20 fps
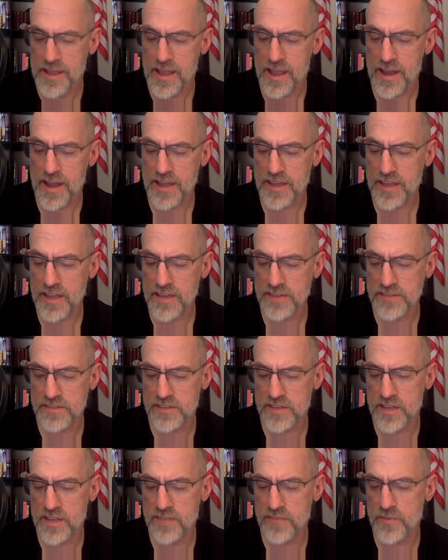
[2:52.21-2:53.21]
And I guess
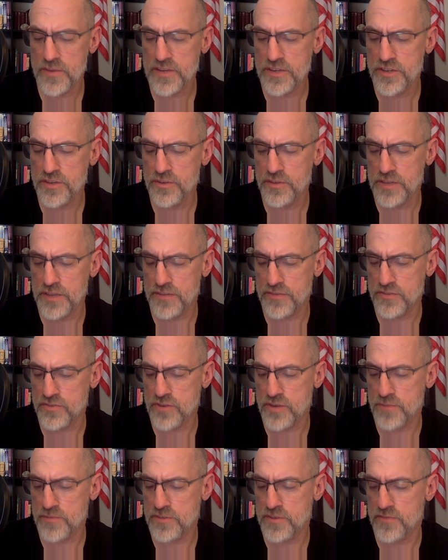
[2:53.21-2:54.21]
if we do leave
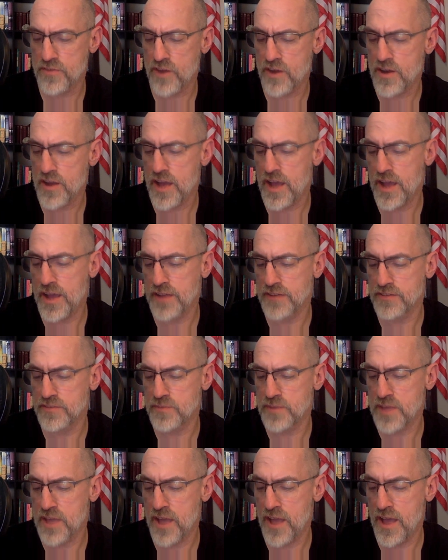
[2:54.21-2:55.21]
strips of our hides
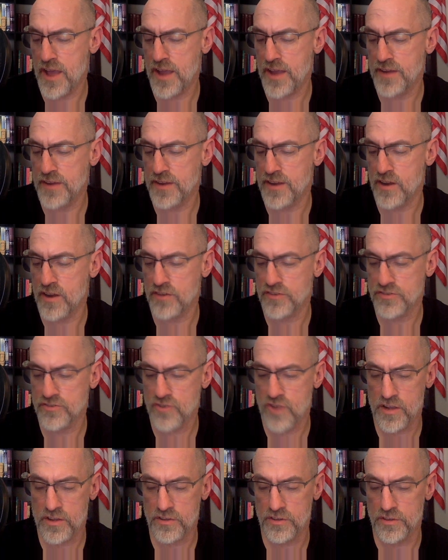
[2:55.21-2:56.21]
behind in our
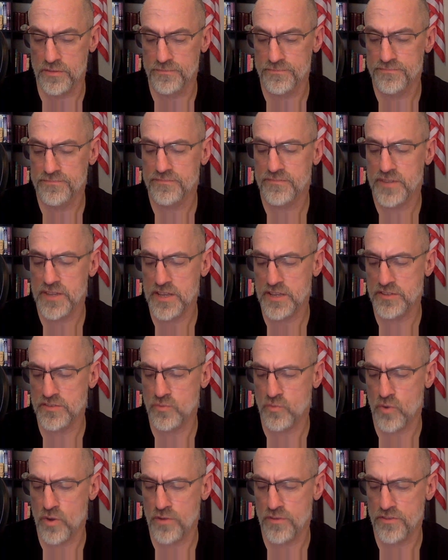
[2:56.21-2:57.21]
struggle, it's
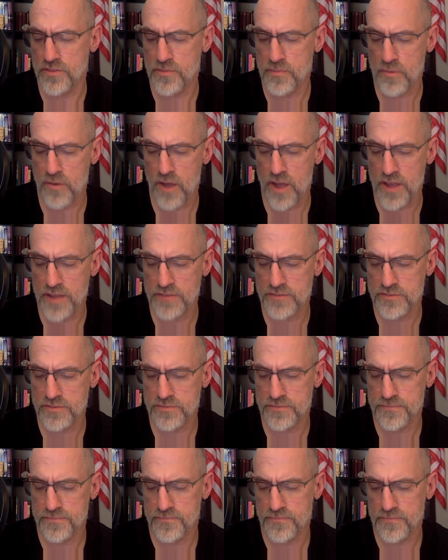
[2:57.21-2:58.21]
worth the price."